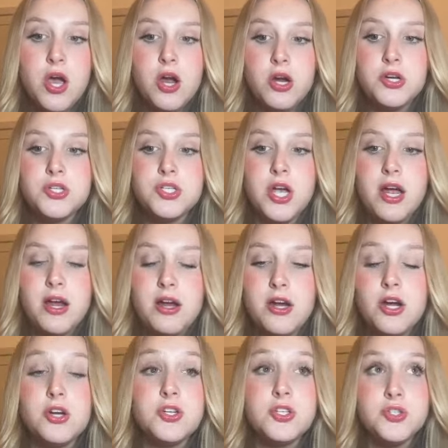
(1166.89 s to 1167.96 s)
Her
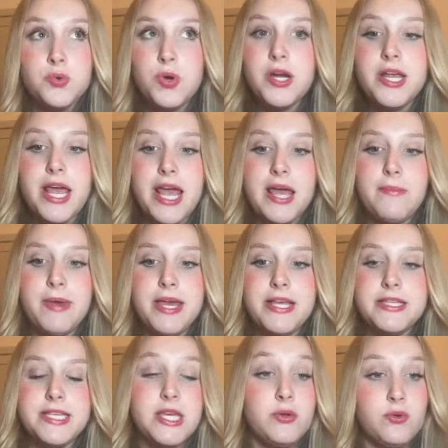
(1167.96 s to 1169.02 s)
short game
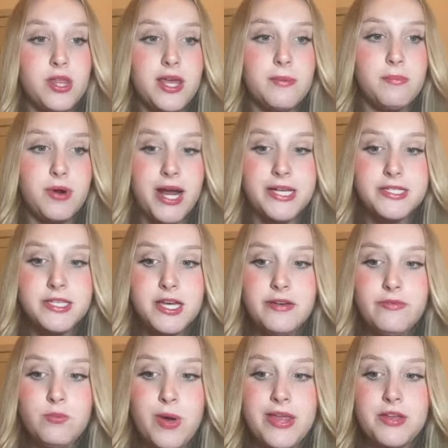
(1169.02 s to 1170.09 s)
is equally impressive,
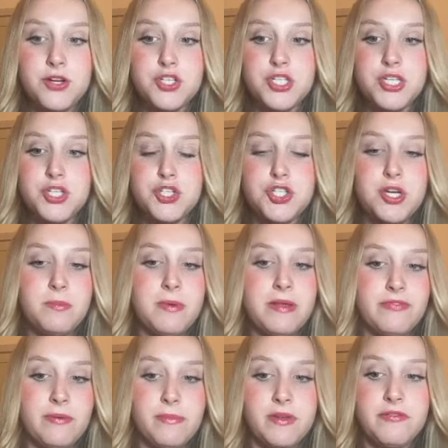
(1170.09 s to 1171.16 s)
whether she's chipping
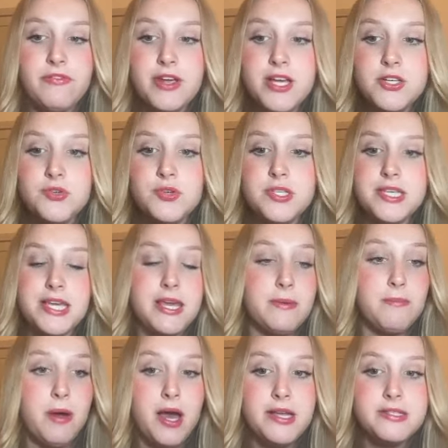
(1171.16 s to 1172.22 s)
from the fringe or sinking
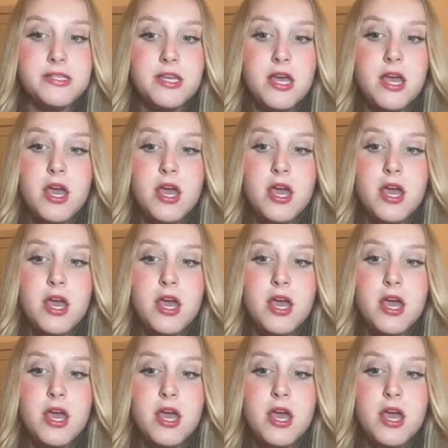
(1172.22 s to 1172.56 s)
putts.